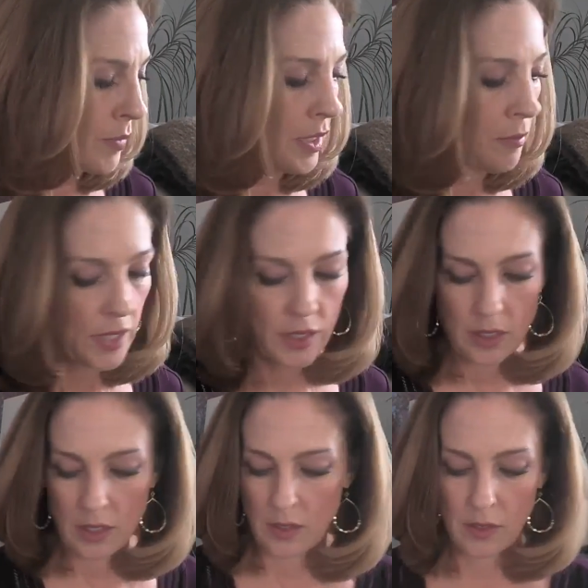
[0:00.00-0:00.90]
many,
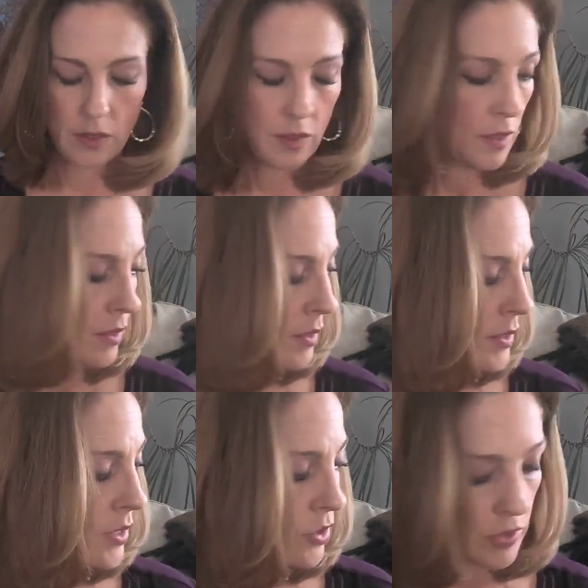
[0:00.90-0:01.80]
many
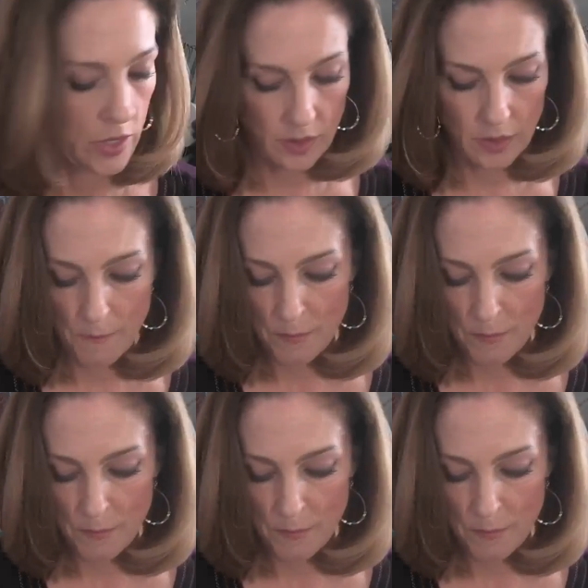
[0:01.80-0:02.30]
centuries.